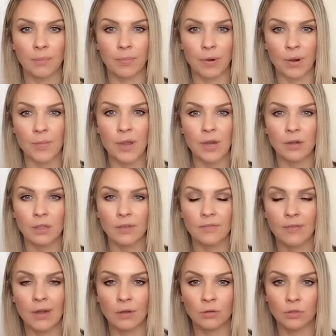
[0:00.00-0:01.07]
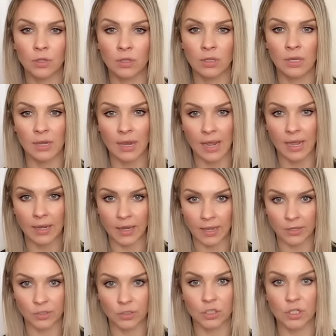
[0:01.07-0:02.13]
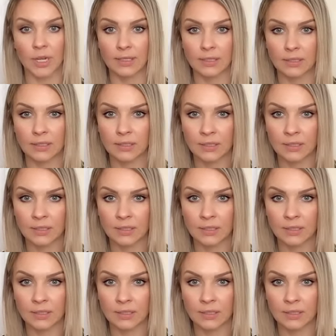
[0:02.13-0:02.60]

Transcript: primarily found on the neck and chest.